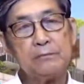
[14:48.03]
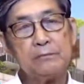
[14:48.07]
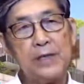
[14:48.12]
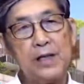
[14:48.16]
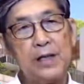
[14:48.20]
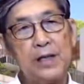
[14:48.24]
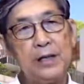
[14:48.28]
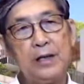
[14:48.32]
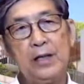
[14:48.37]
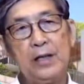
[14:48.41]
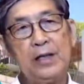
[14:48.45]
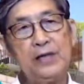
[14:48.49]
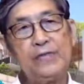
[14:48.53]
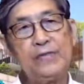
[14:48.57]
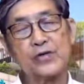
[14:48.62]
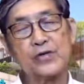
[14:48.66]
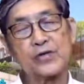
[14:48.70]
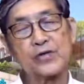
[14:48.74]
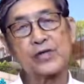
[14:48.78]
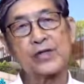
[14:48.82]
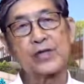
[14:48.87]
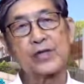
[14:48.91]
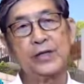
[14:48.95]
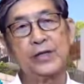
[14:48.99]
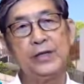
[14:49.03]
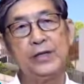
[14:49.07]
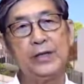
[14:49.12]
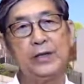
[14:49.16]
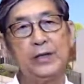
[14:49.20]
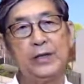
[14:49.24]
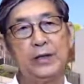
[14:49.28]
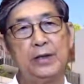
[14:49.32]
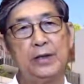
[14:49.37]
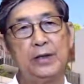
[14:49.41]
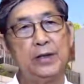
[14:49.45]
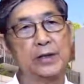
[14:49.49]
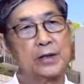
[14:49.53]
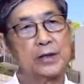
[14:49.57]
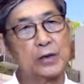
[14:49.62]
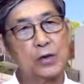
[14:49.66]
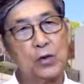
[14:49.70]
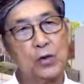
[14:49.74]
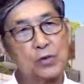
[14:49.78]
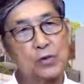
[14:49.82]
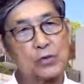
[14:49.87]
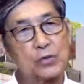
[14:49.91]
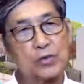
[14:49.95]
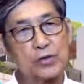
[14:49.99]
leave your city,
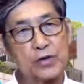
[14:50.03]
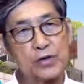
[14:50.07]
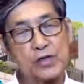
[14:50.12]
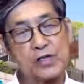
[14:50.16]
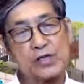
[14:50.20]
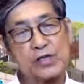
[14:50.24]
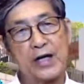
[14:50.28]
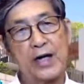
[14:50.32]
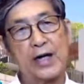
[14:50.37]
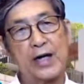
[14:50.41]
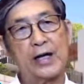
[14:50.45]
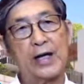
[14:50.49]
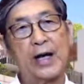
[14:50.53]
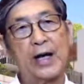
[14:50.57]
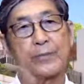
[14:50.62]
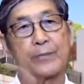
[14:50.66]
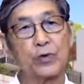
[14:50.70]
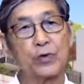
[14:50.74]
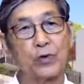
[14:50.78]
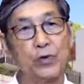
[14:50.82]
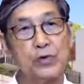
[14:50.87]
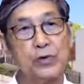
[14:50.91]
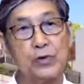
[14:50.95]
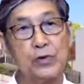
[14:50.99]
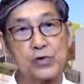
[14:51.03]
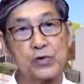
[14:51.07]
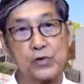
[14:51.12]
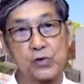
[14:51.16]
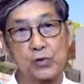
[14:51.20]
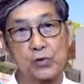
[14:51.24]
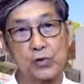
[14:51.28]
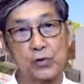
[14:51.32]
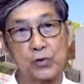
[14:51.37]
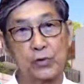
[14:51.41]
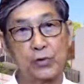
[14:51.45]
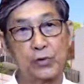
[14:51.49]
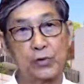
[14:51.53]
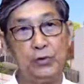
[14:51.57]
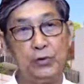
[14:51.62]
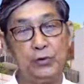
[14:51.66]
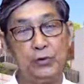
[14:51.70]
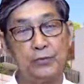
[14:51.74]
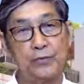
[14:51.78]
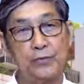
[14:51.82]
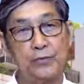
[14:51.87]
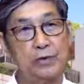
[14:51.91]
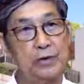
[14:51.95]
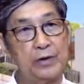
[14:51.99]
go to this land I'm going to show you.
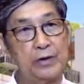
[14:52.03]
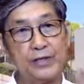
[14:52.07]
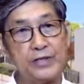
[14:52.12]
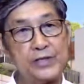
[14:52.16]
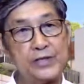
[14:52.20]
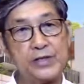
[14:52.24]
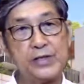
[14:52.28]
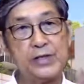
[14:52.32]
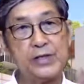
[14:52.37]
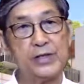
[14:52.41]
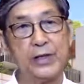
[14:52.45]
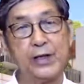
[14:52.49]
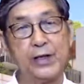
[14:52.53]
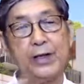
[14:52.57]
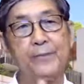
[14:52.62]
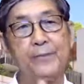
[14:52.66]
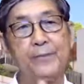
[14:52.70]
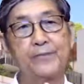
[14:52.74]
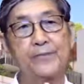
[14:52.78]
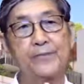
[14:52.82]
You've never seen yet.